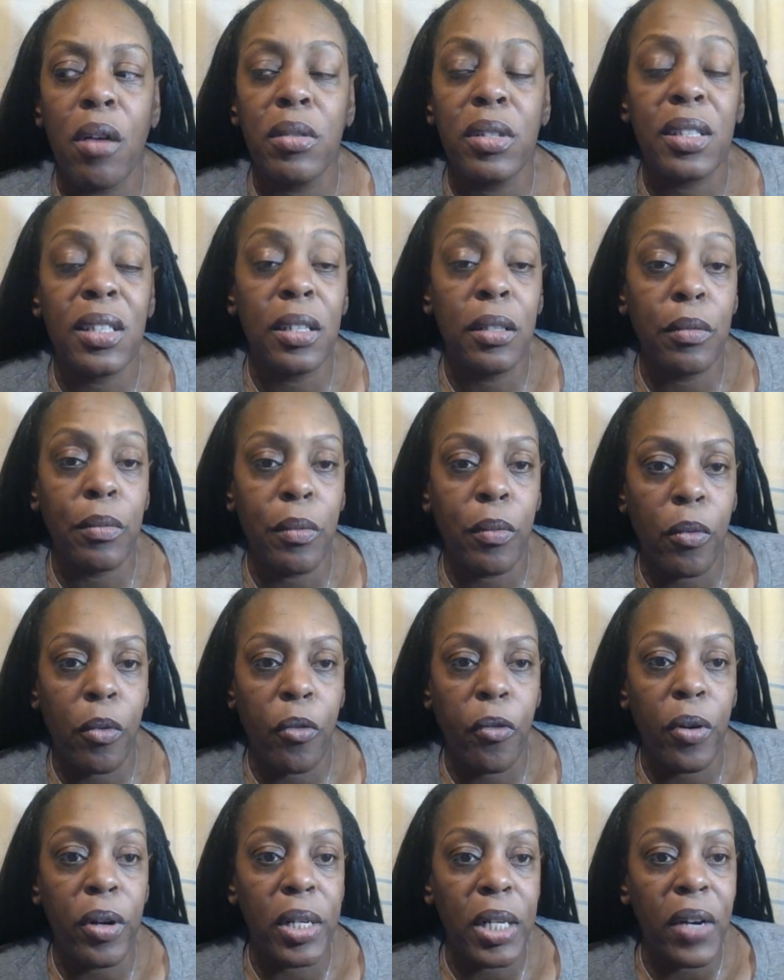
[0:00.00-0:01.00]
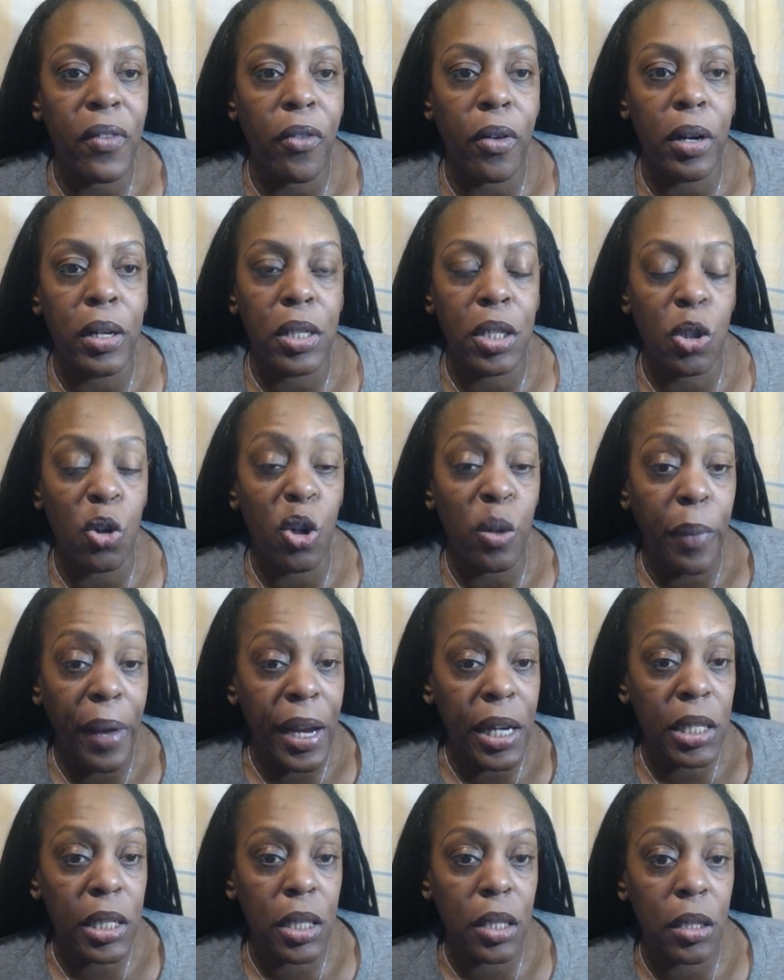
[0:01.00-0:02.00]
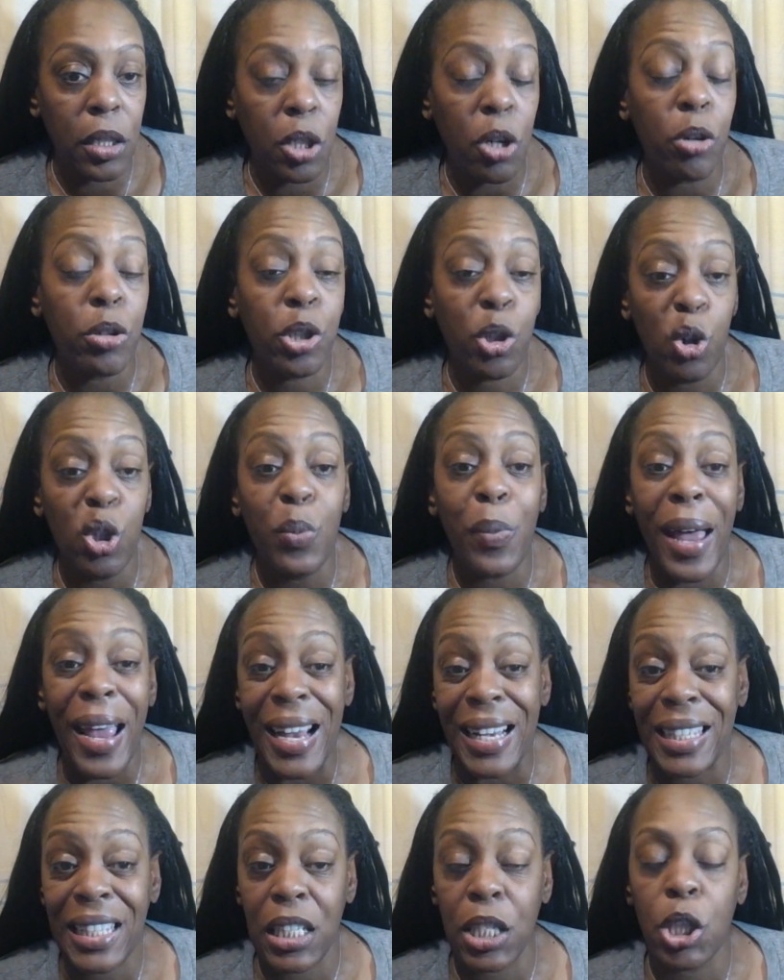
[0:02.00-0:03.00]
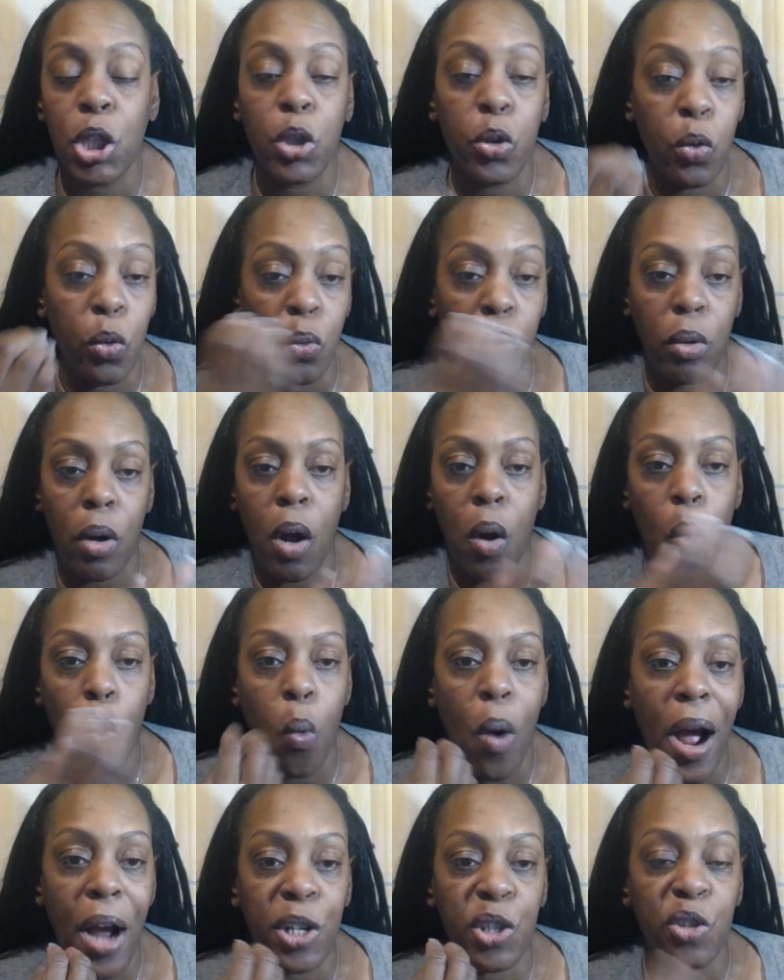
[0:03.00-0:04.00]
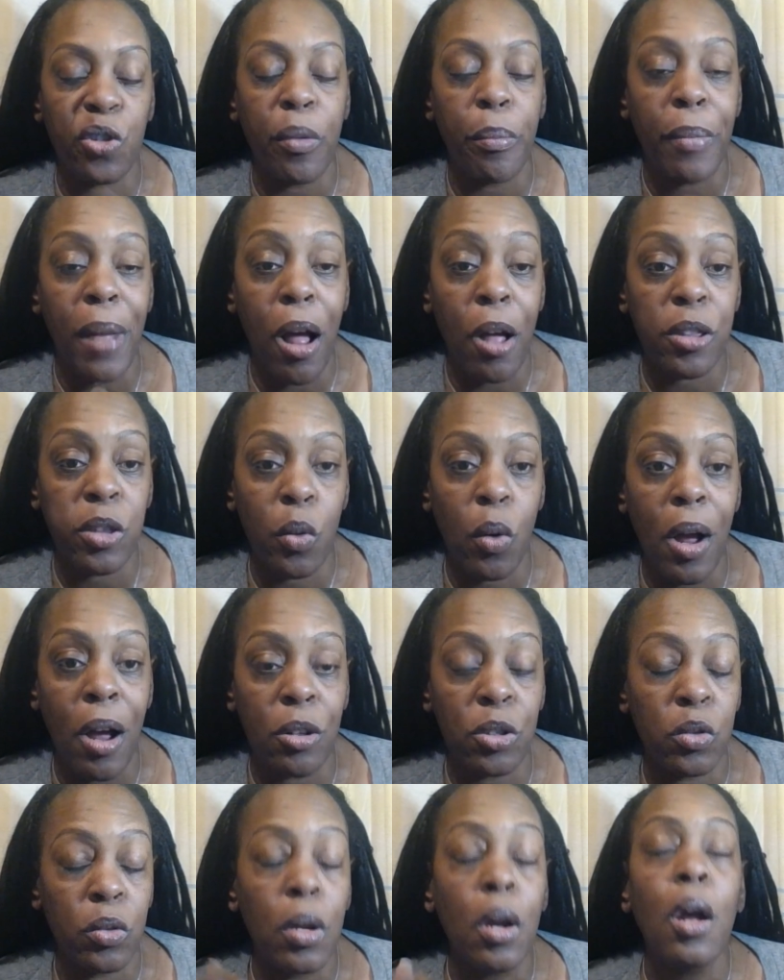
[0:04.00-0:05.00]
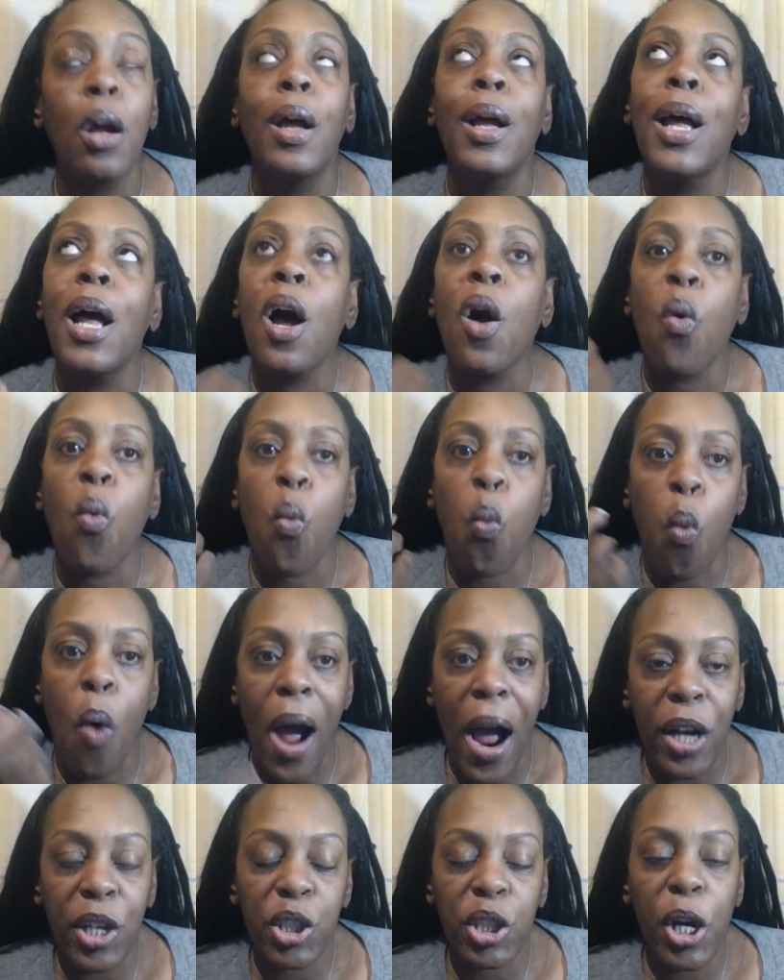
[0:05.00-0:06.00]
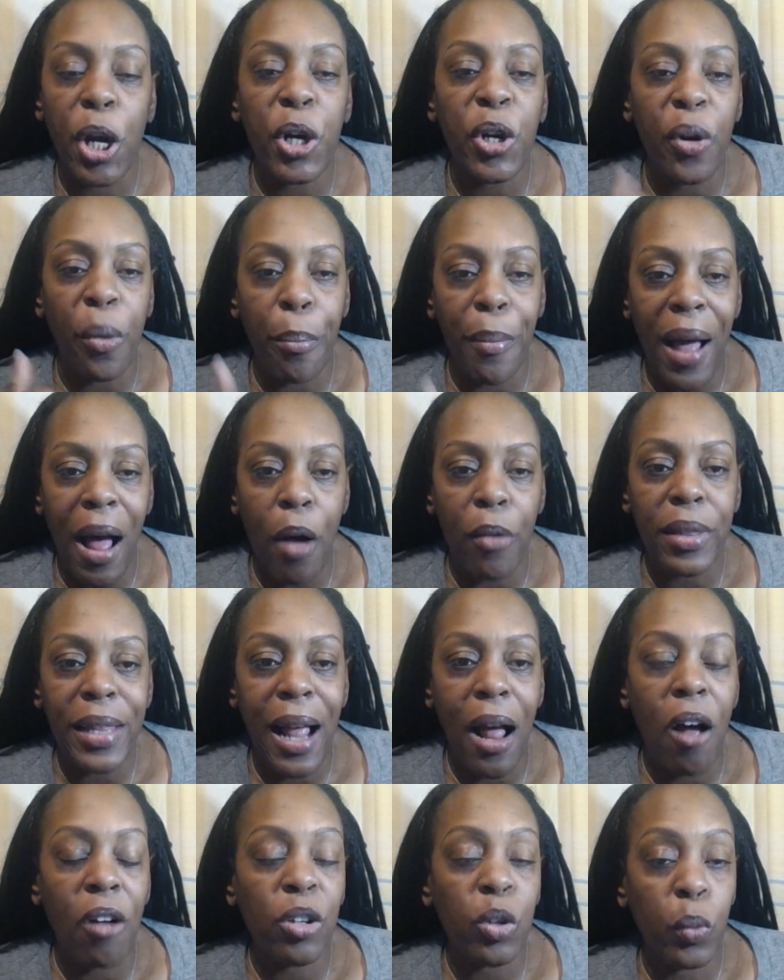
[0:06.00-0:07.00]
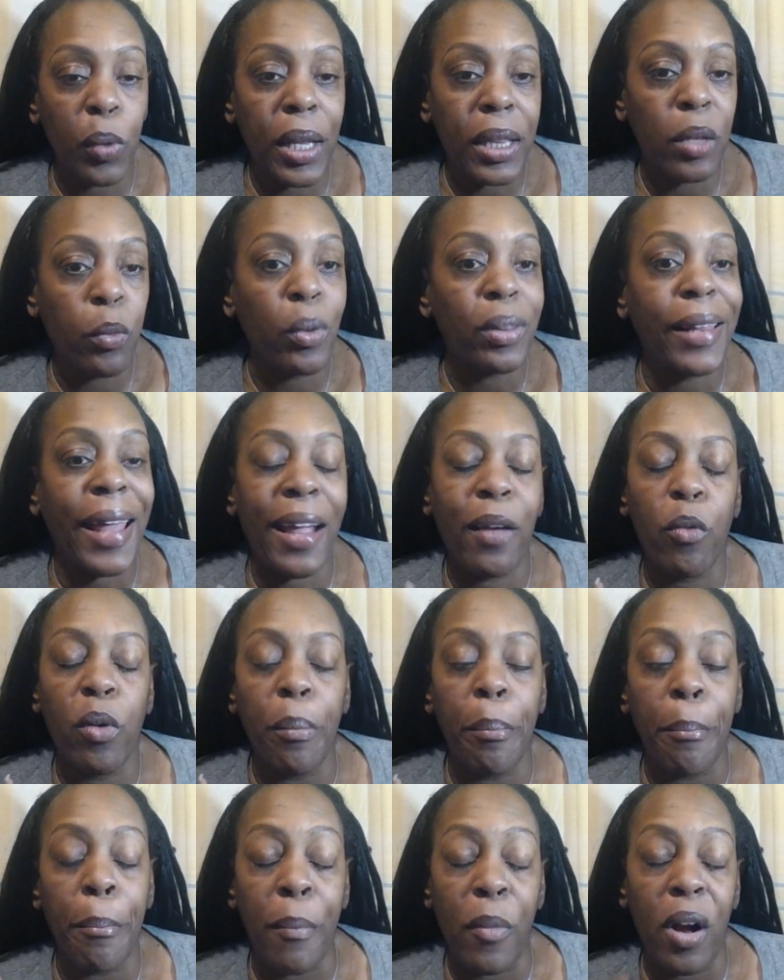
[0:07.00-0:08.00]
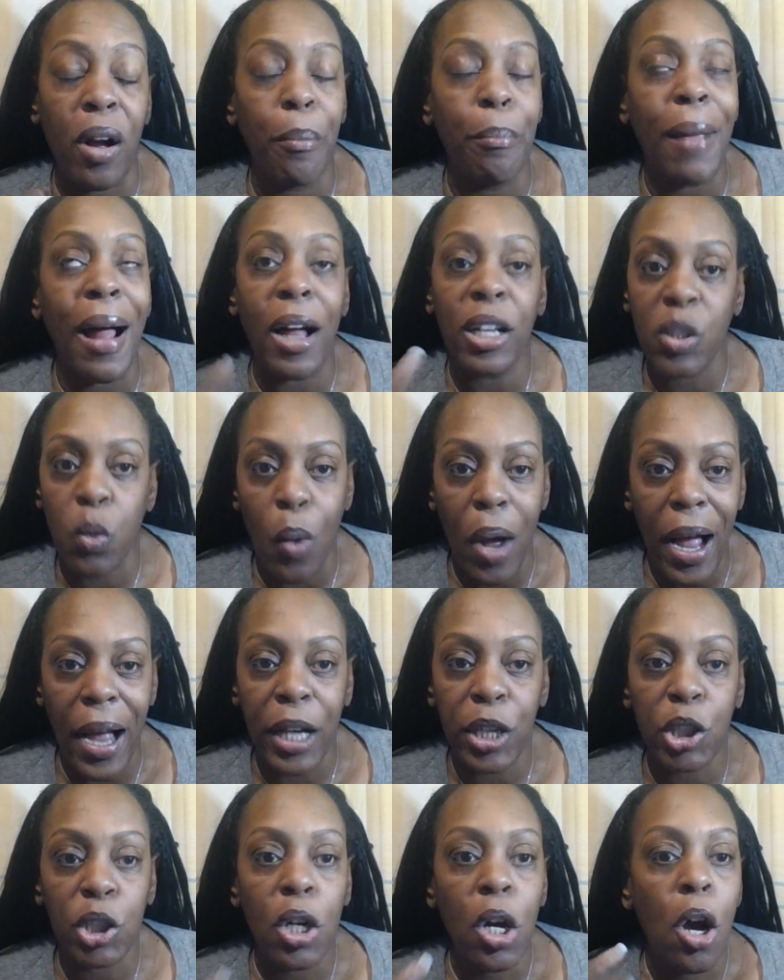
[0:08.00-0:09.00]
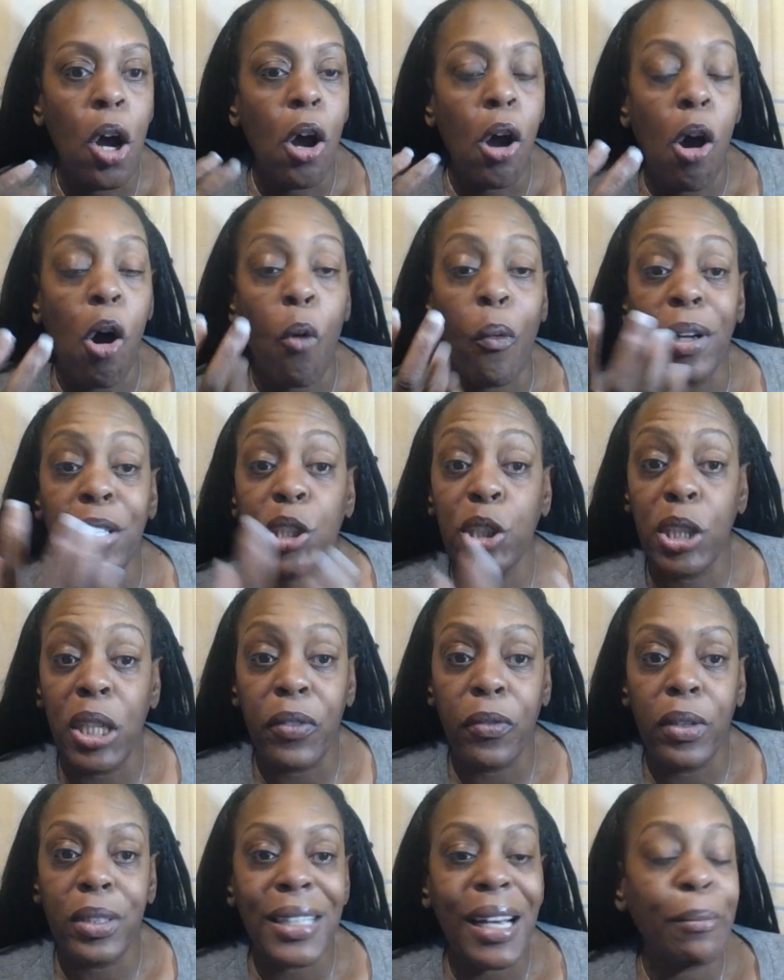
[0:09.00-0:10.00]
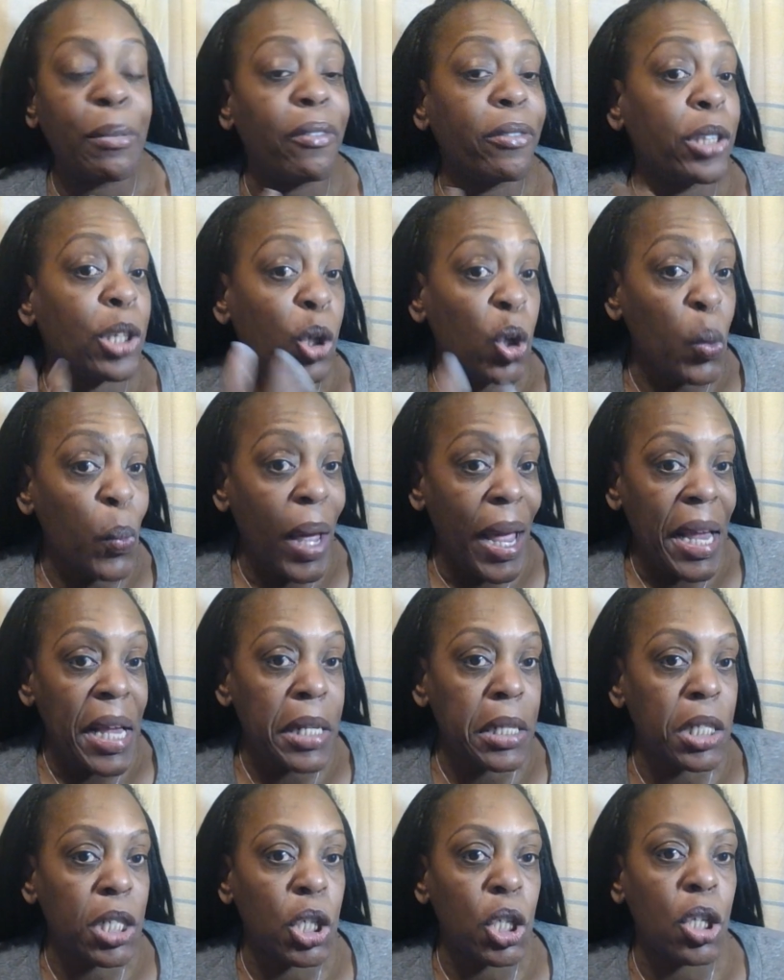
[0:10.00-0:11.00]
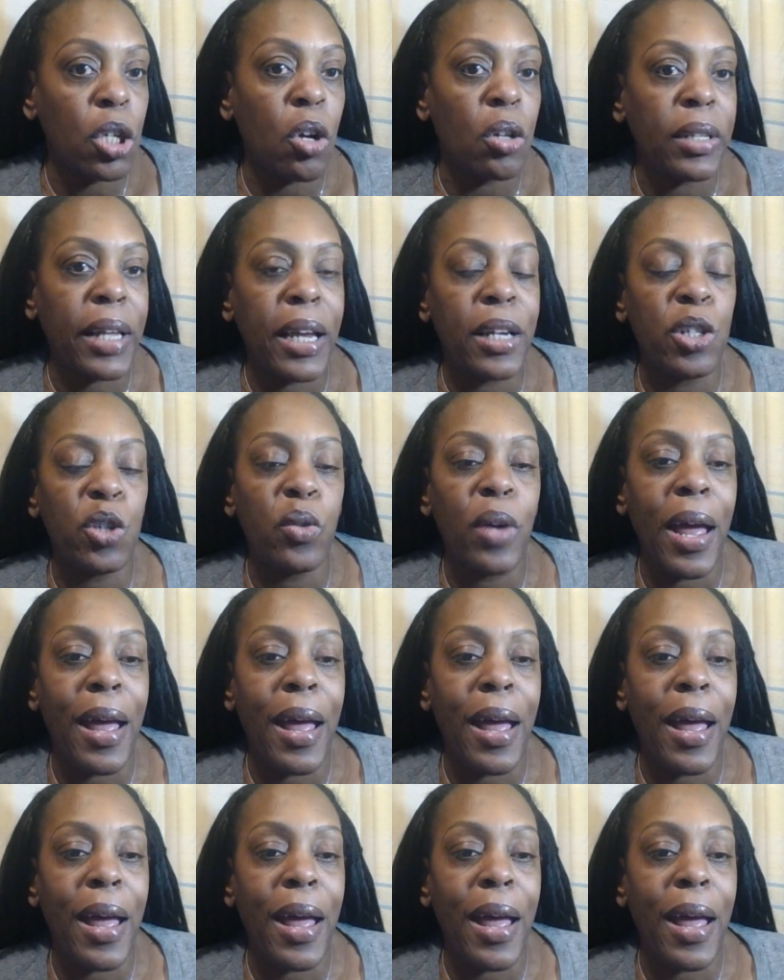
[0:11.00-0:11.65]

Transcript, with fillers: for different toothpaste you know toothpaste to wash your mouthwash wash your mouth out with with like with a mouthwash or a different type of toothpaste you know they do have